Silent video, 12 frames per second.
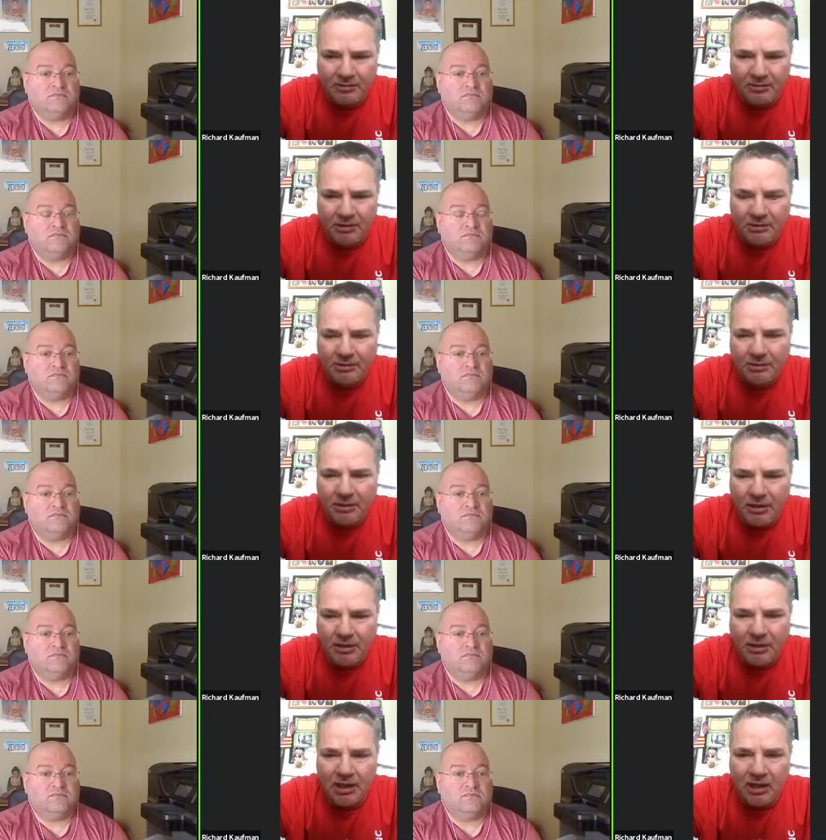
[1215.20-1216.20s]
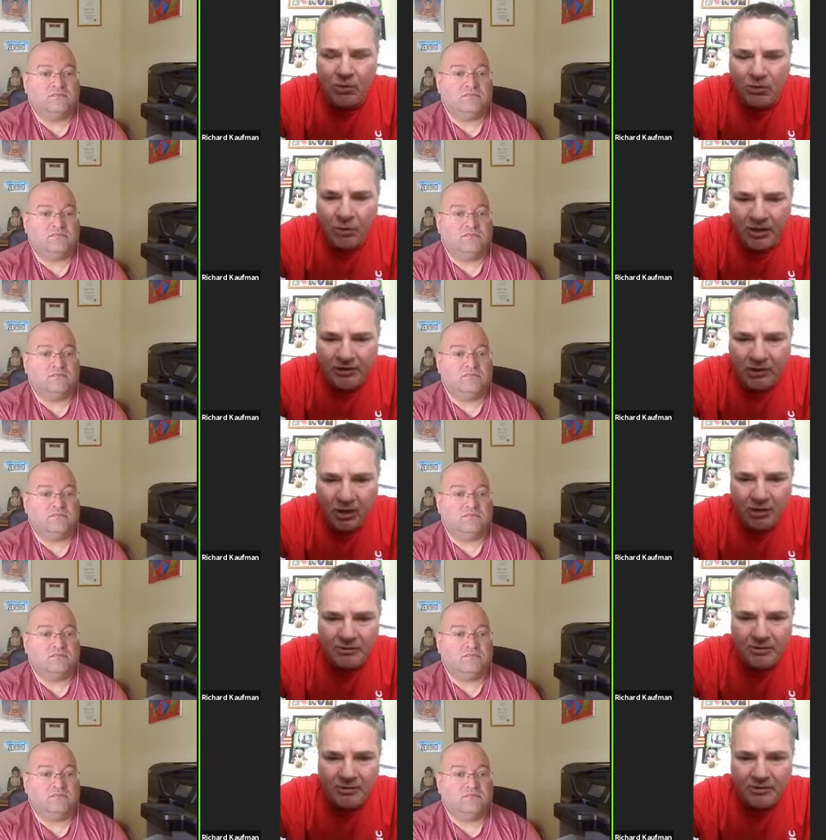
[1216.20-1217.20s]
Speaker 1: know, he wouldn't want to talk,
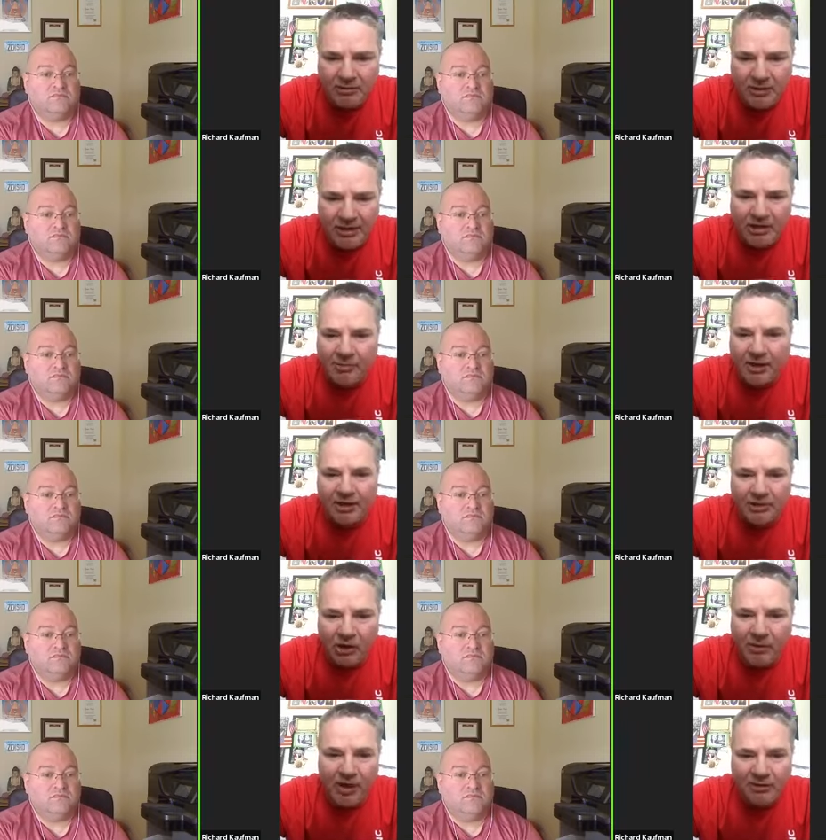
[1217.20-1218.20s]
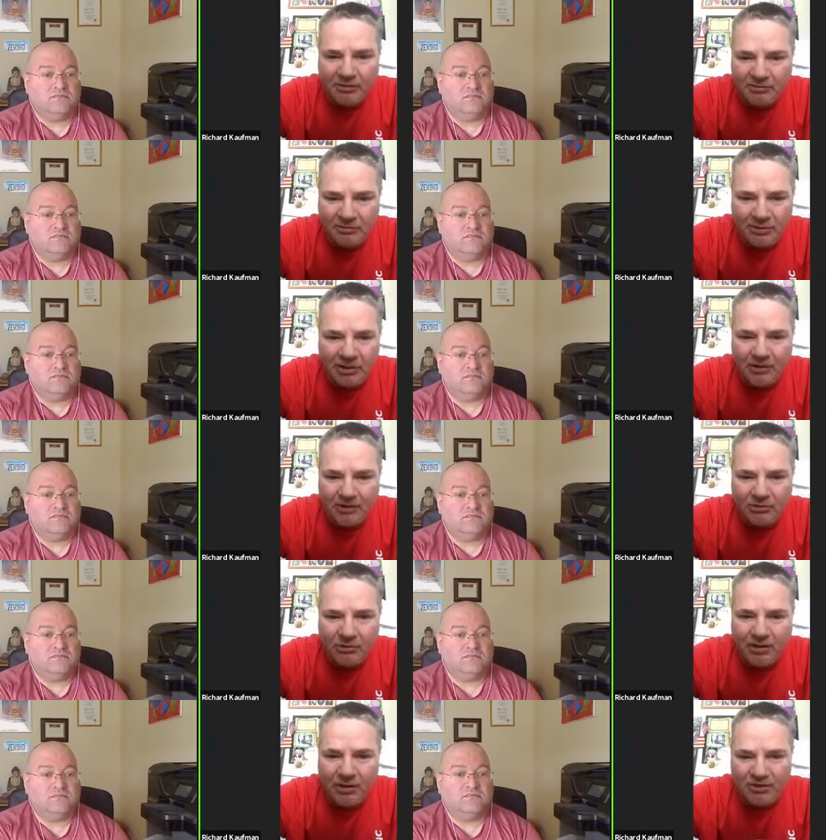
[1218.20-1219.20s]
let anybody know about it. You know, he just
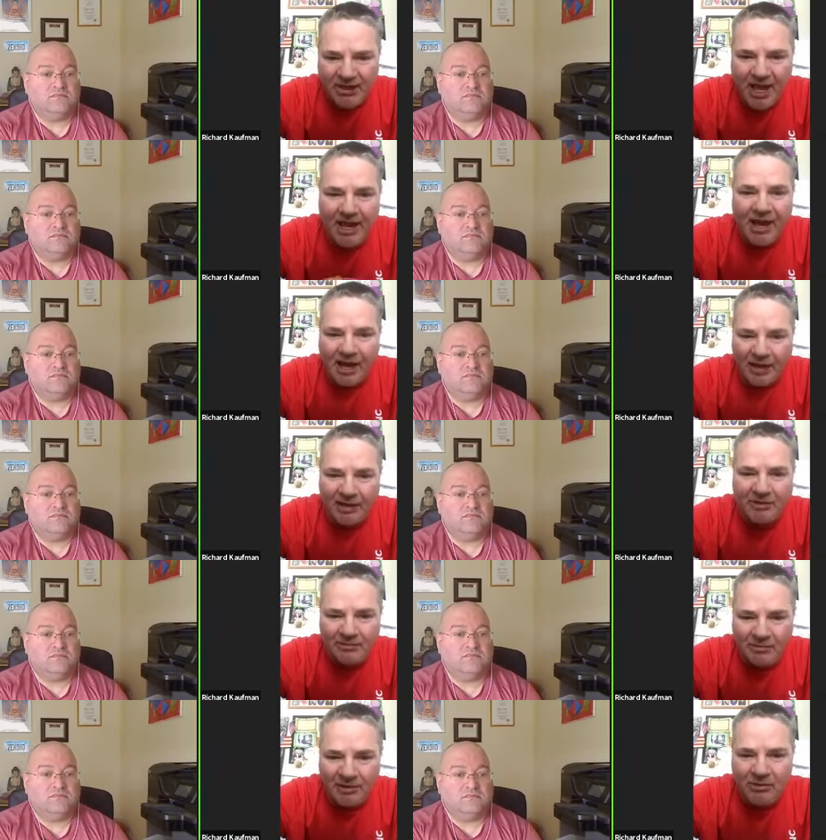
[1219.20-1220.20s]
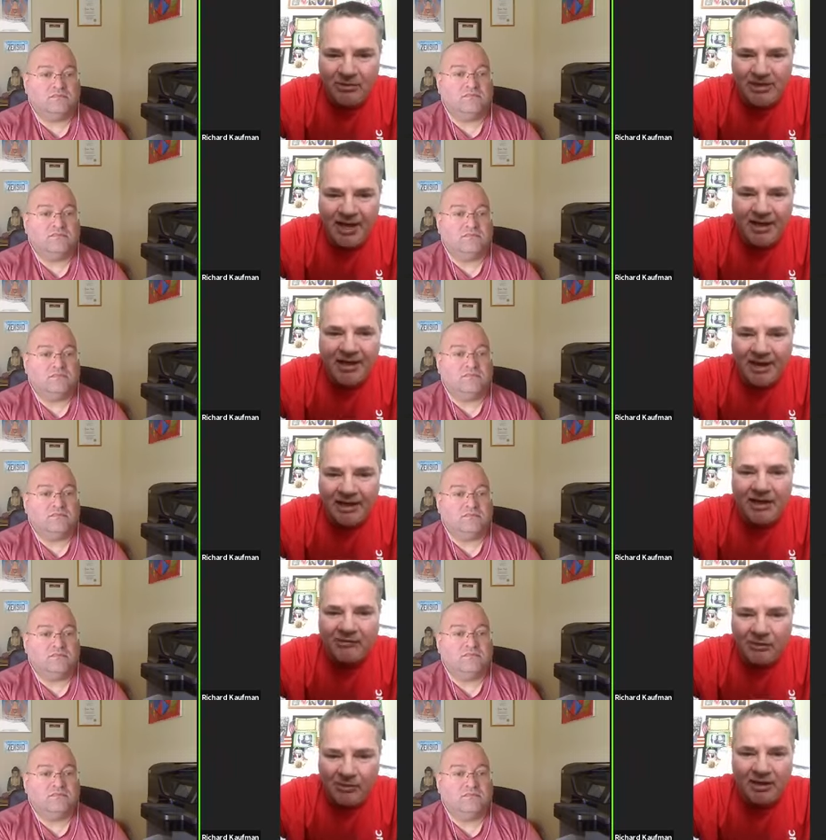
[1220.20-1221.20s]
want, he was that guy. He was that guy that
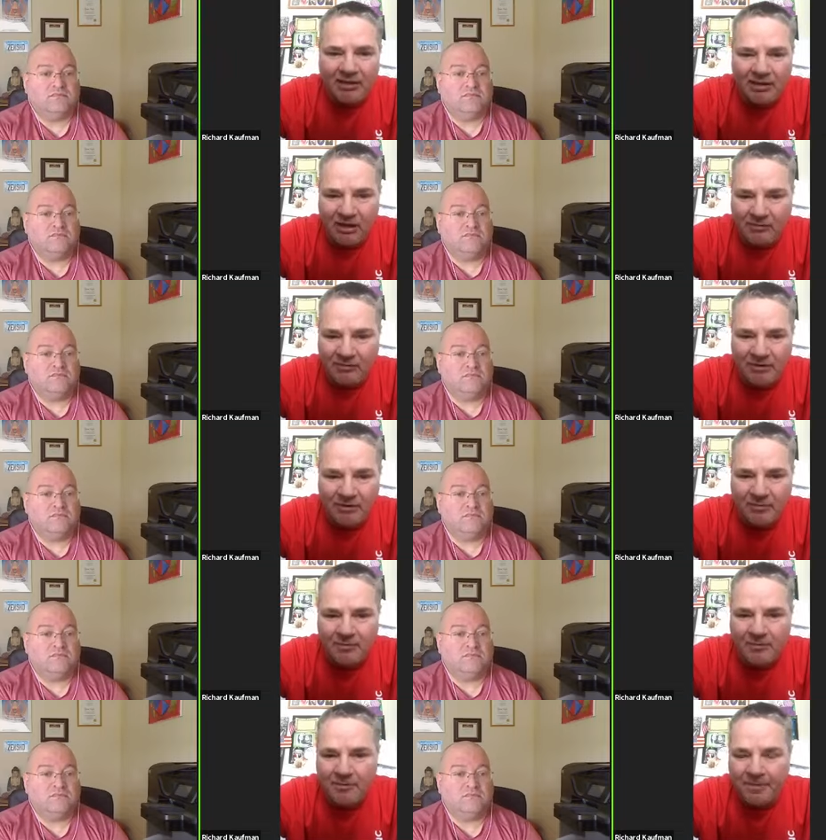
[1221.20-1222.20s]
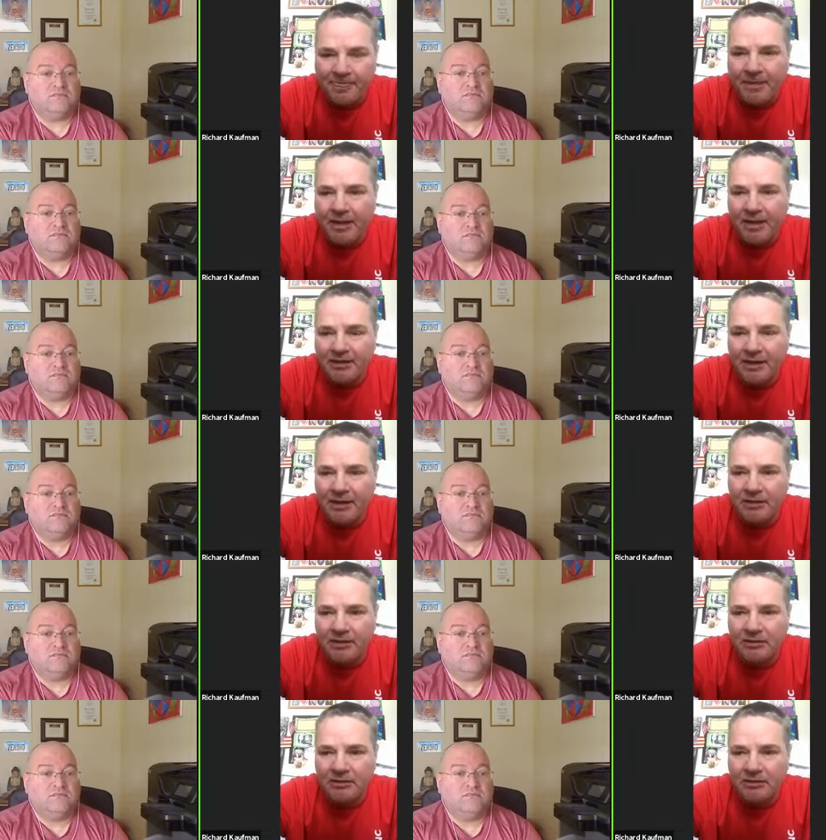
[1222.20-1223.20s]
everybody loved. And
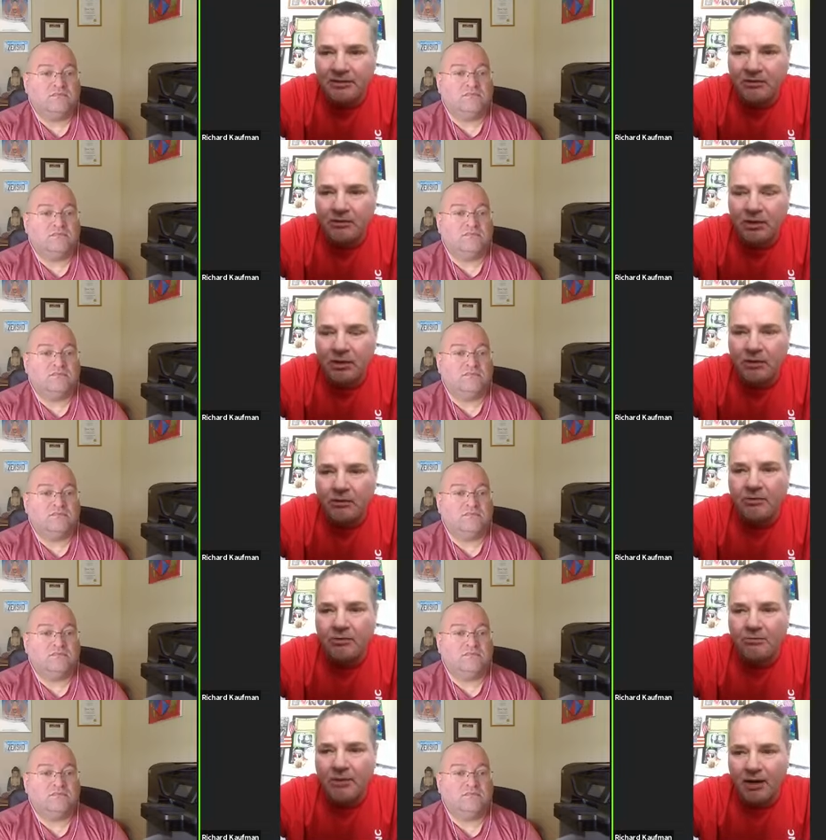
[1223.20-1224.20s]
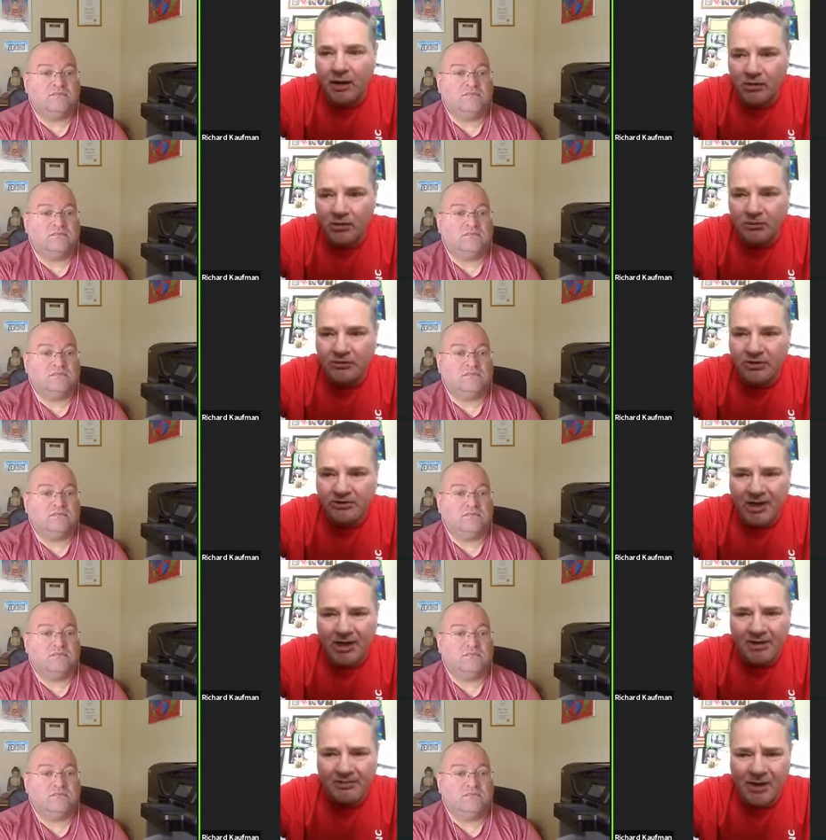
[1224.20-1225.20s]
then uh, when my uncle just
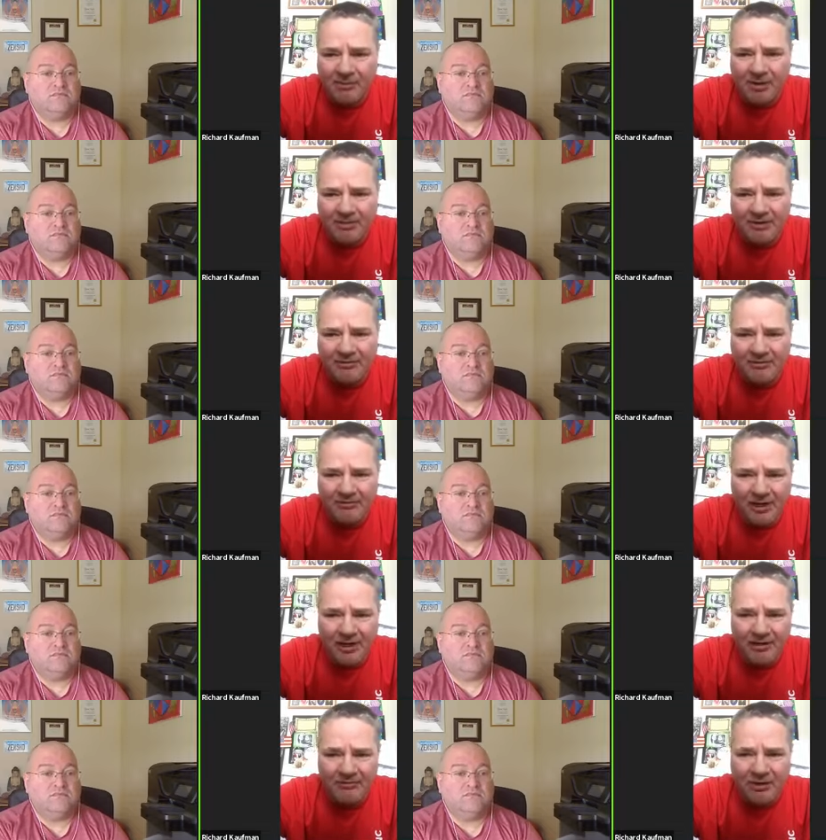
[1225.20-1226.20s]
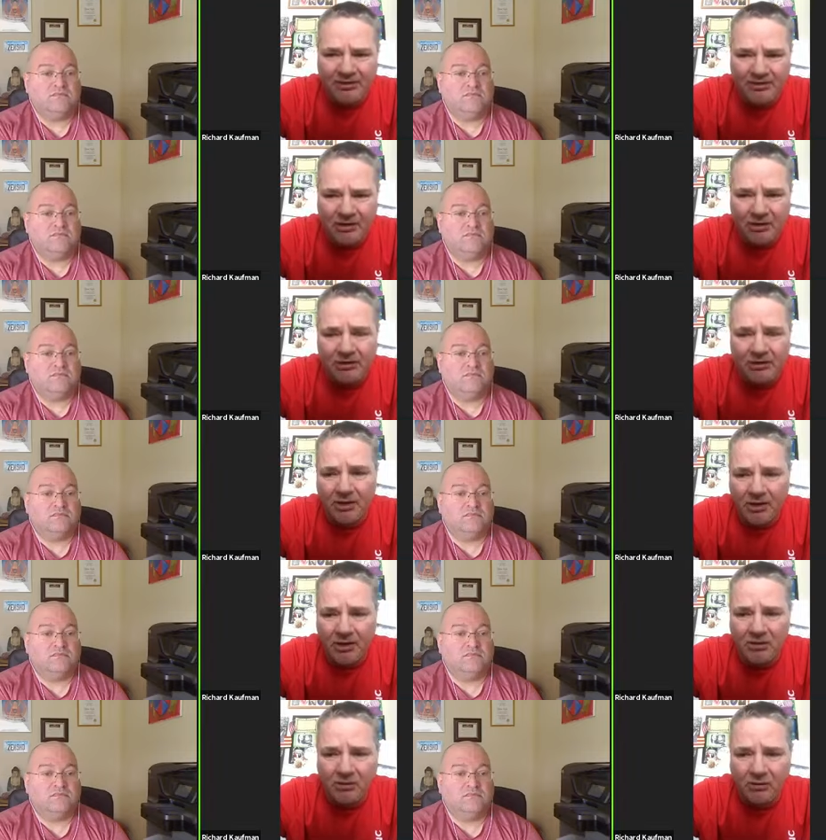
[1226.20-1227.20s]
died, probably about five months ago, another
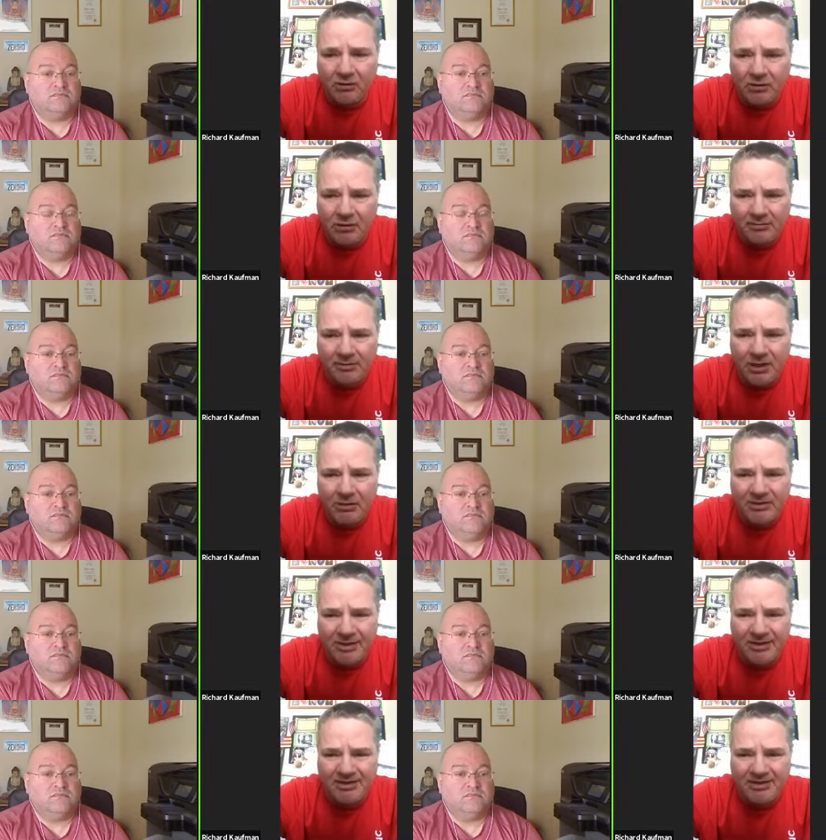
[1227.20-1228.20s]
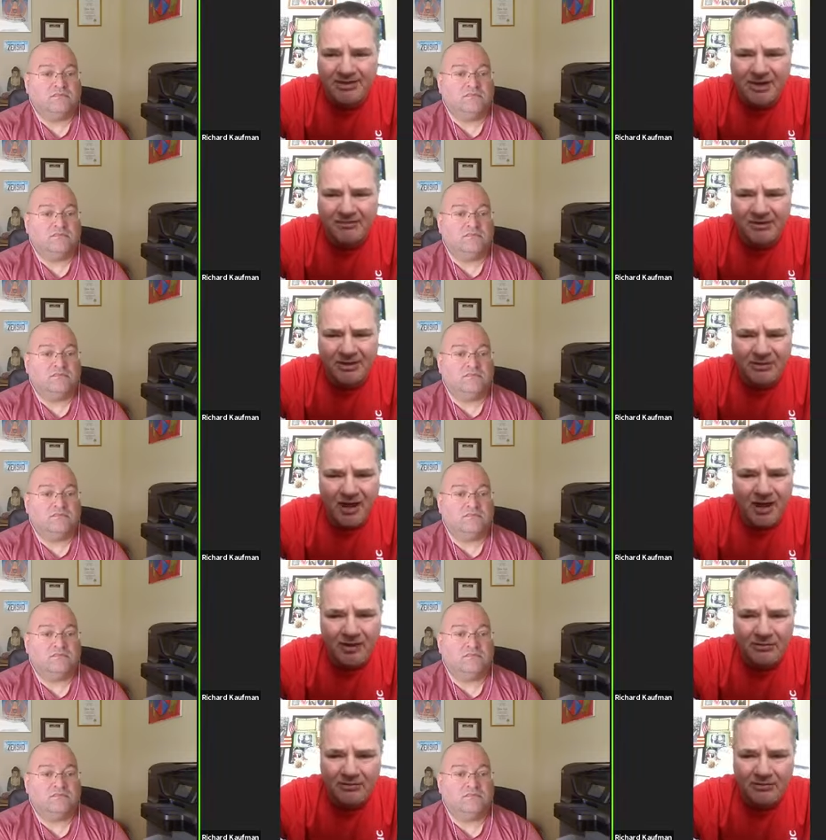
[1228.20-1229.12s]
uncle, he was like seventy-five,